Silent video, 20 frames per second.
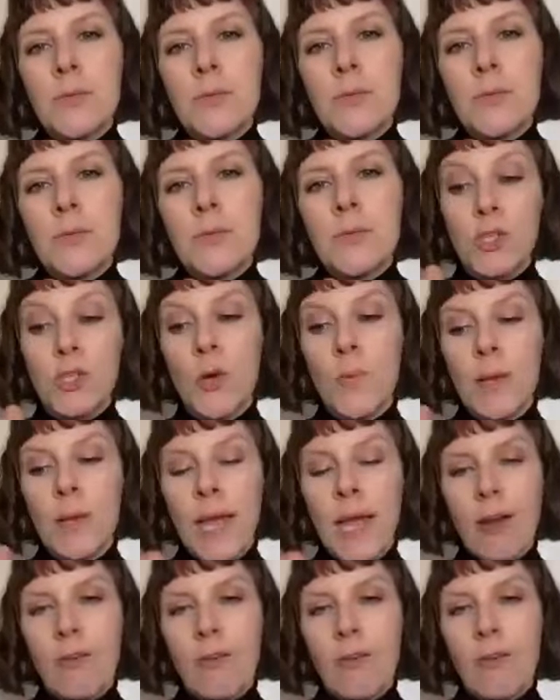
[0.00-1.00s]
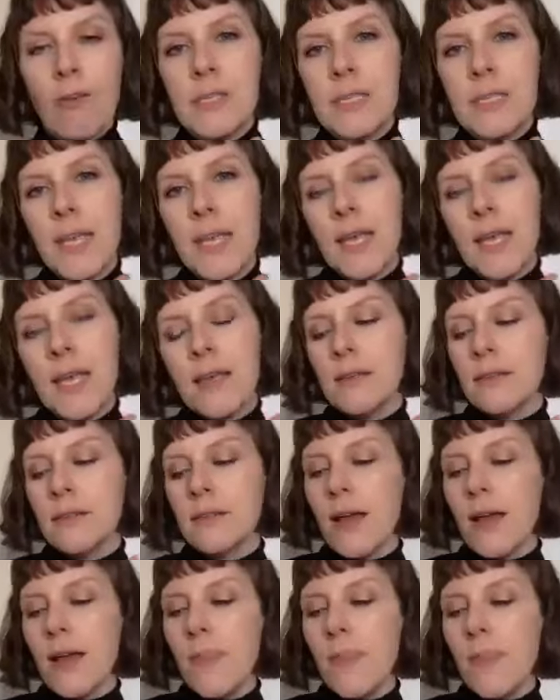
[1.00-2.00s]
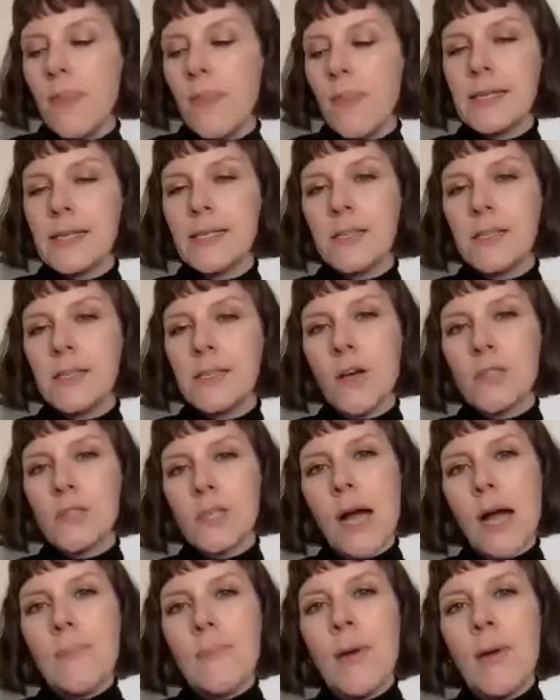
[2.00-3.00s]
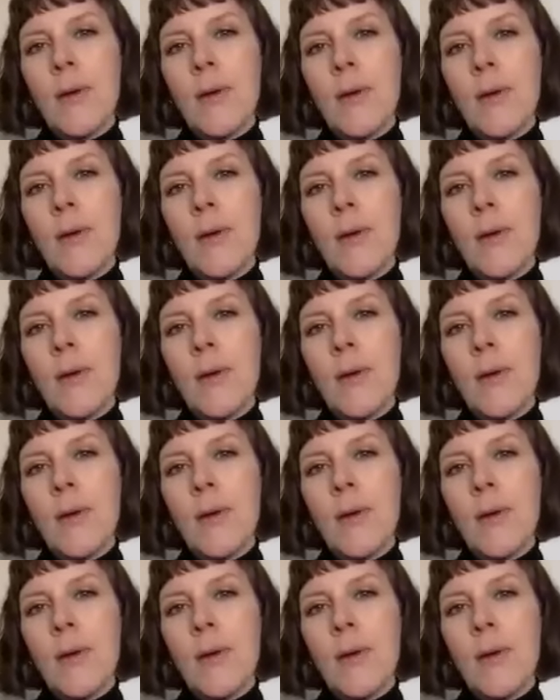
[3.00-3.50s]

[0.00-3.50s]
which is our top layer of the skin, and then they start to come up to